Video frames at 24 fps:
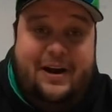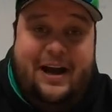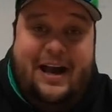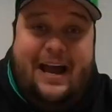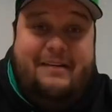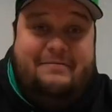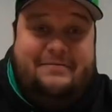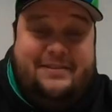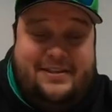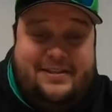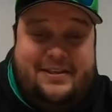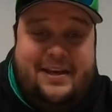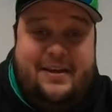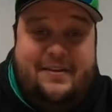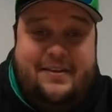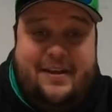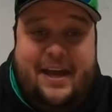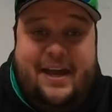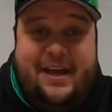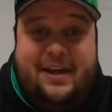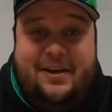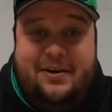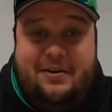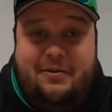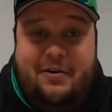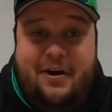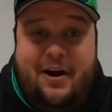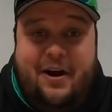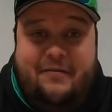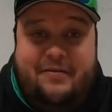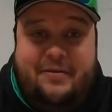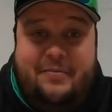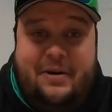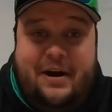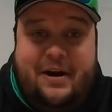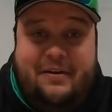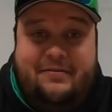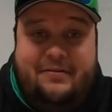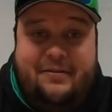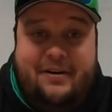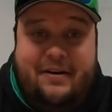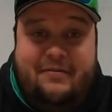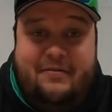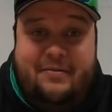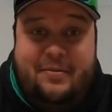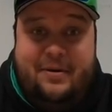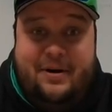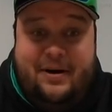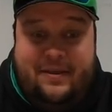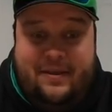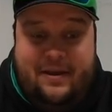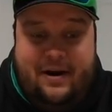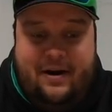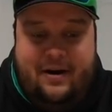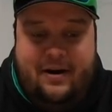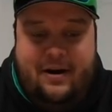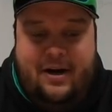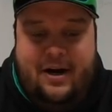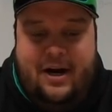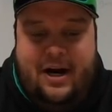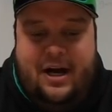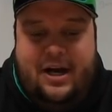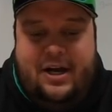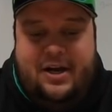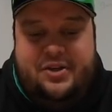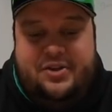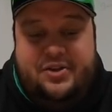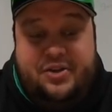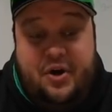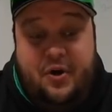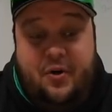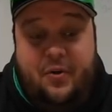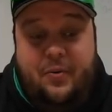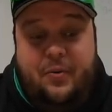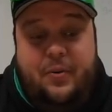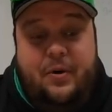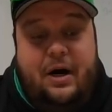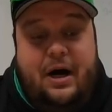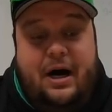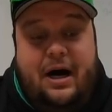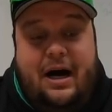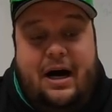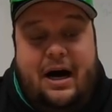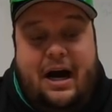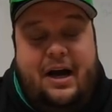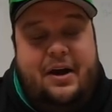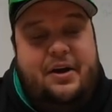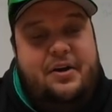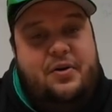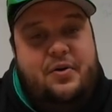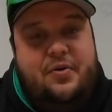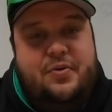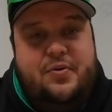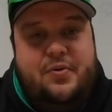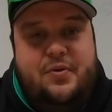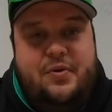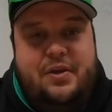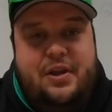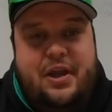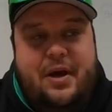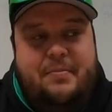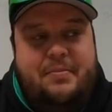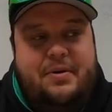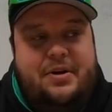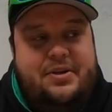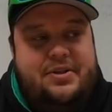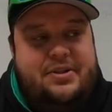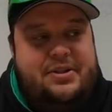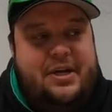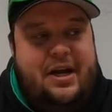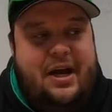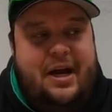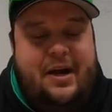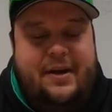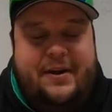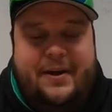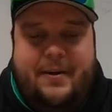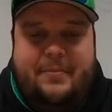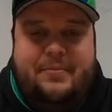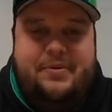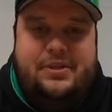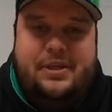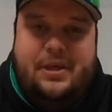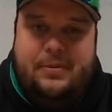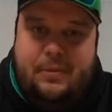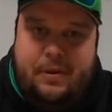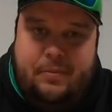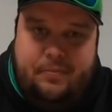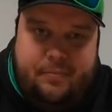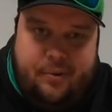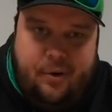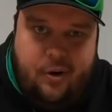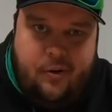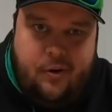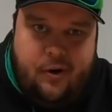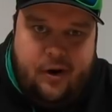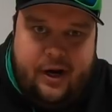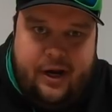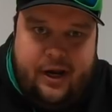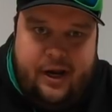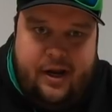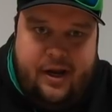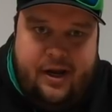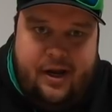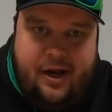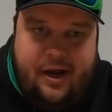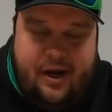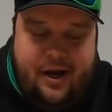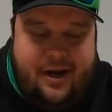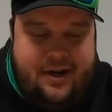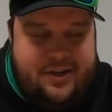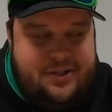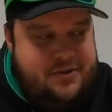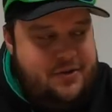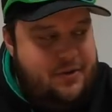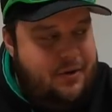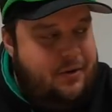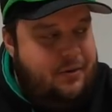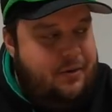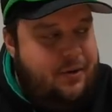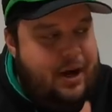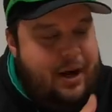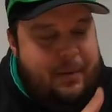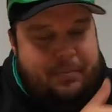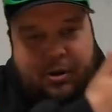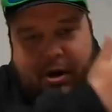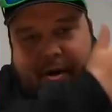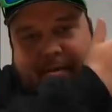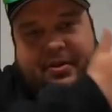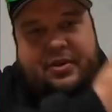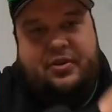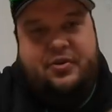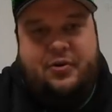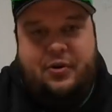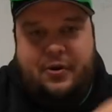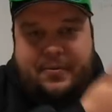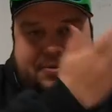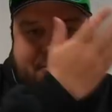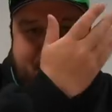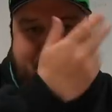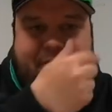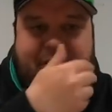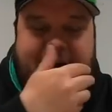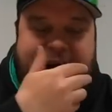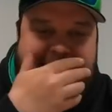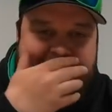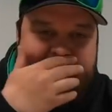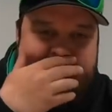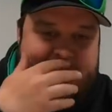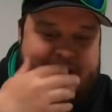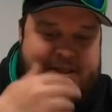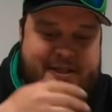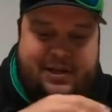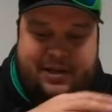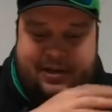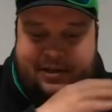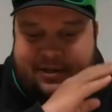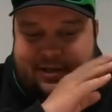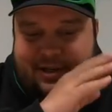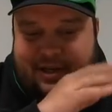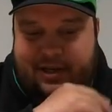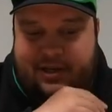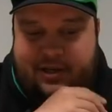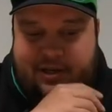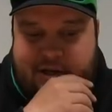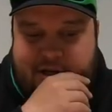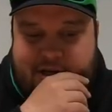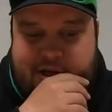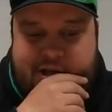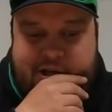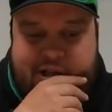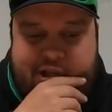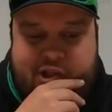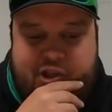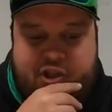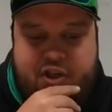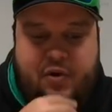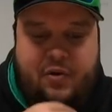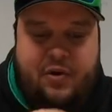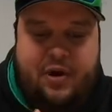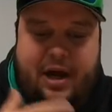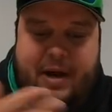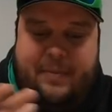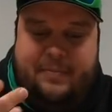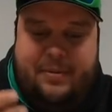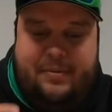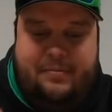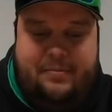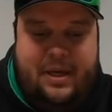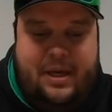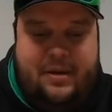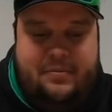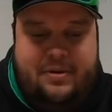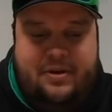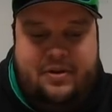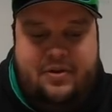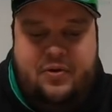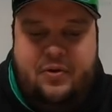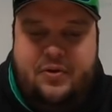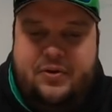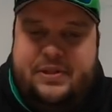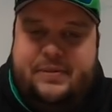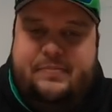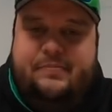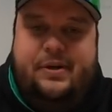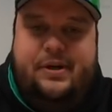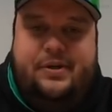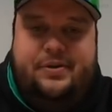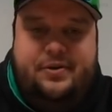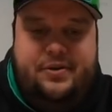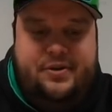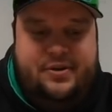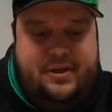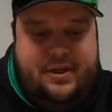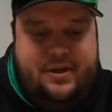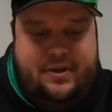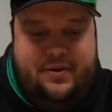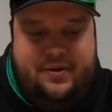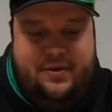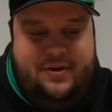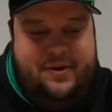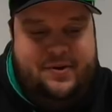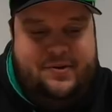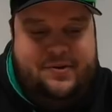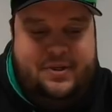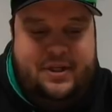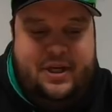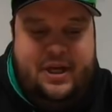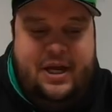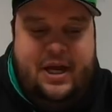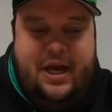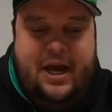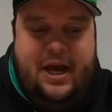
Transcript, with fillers: have to say thank you right off the bat for everybody there. So I'm gonna go through the numbers. Numbers can be boring, so I'll probably throw up some graphics here to show it up and maybe throw some pictures in, who knows.